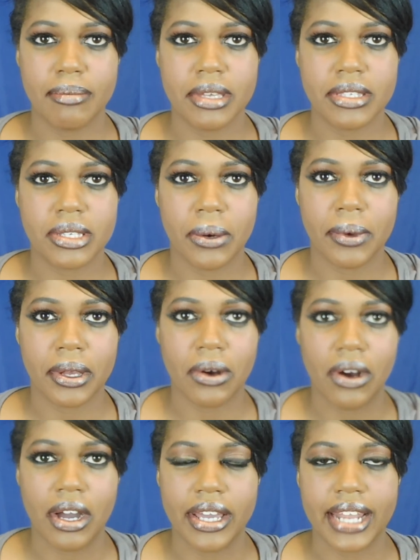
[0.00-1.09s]
is going
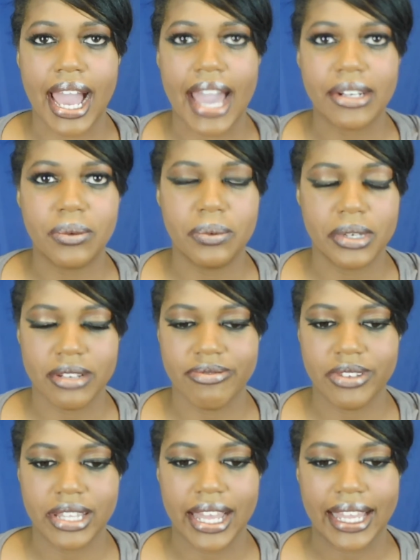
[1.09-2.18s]
on, I don't want to
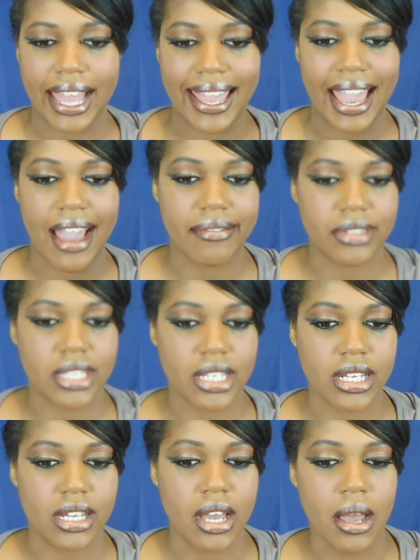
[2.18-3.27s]
feel like I have
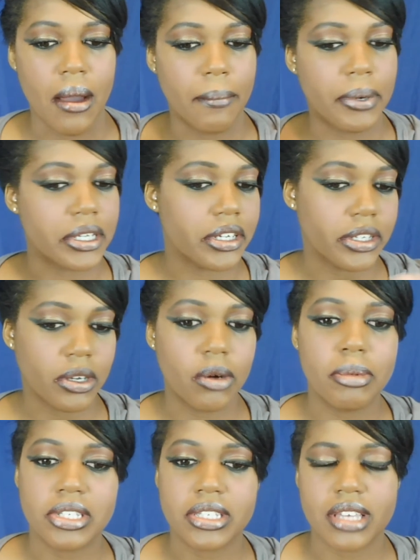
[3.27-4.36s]
to put on a whole
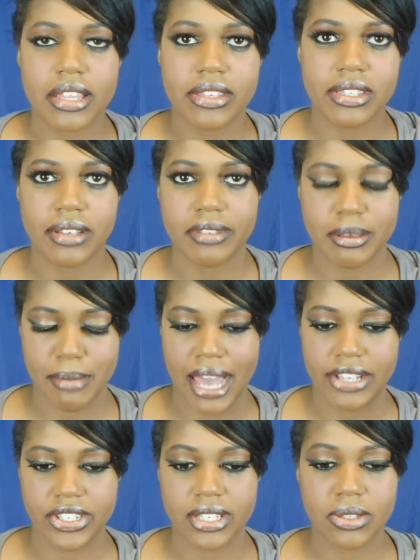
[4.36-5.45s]
bunch of other stuff to
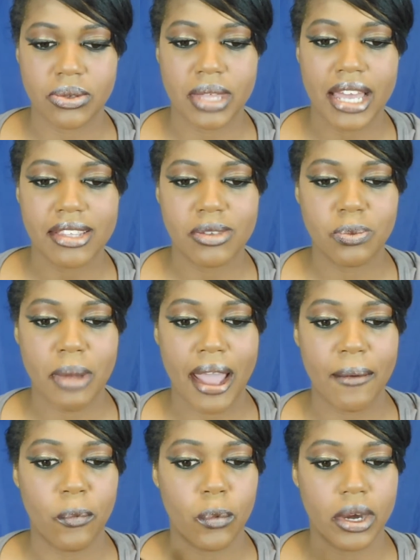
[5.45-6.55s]
match it. So that's
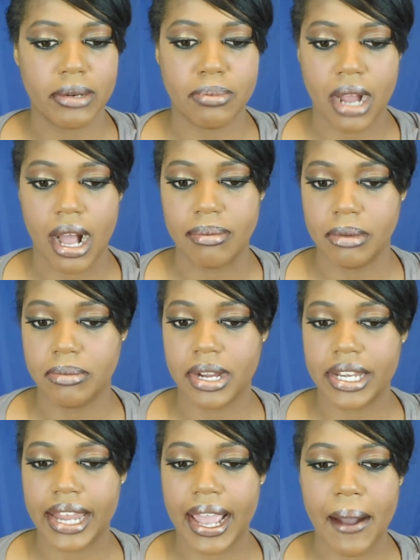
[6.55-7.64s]
my one problem
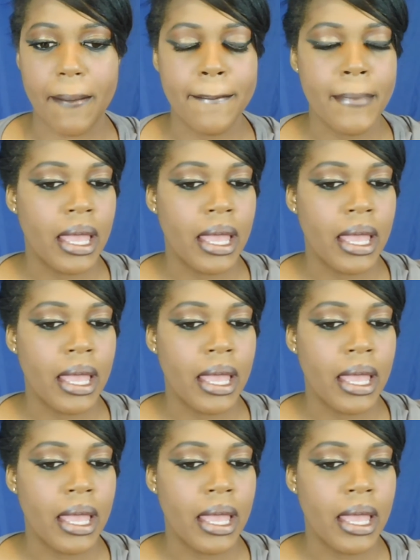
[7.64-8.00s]
right now.